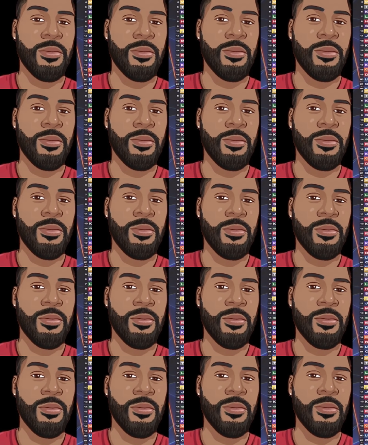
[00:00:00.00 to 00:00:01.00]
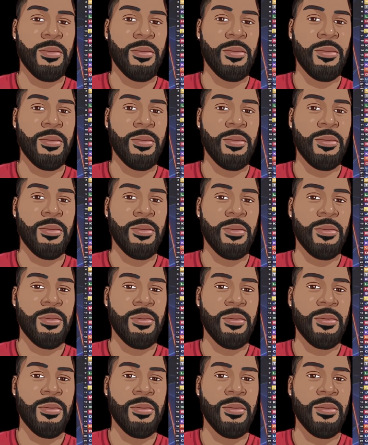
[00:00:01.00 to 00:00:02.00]

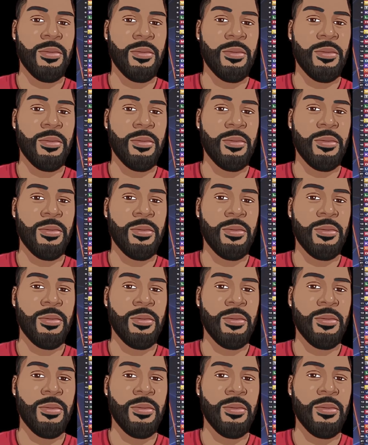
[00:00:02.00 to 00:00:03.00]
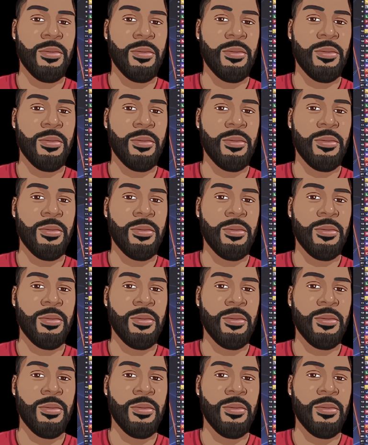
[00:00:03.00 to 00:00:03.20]
(silent)